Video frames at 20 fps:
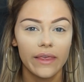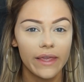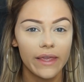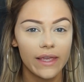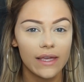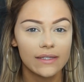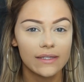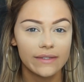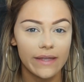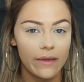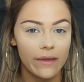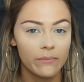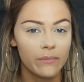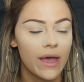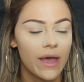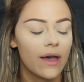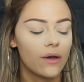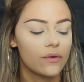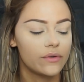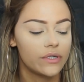the same
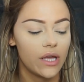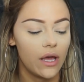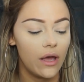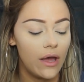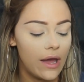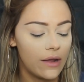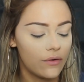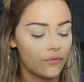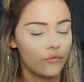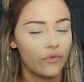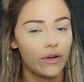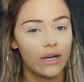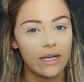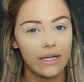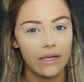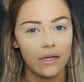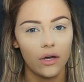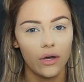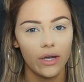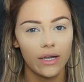powder and
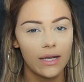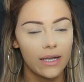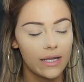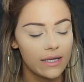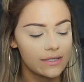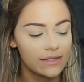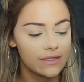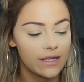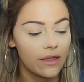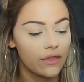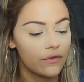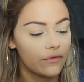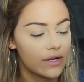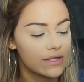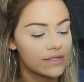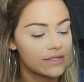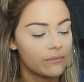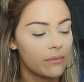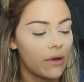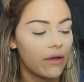really lightly set the
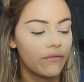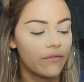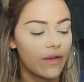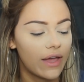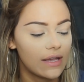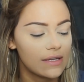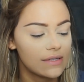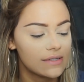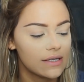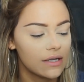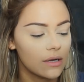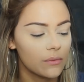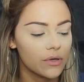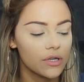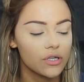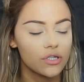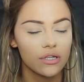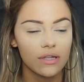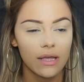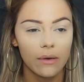rest of my face, and I'm
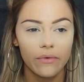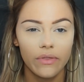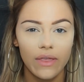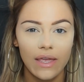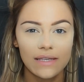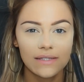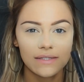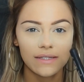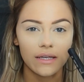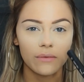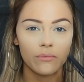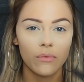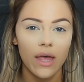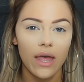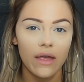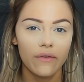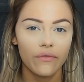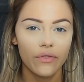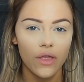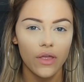going to do that with a Sigma
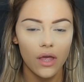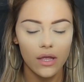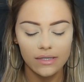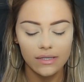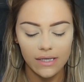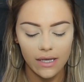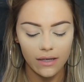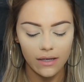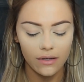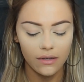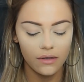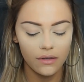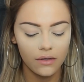F30.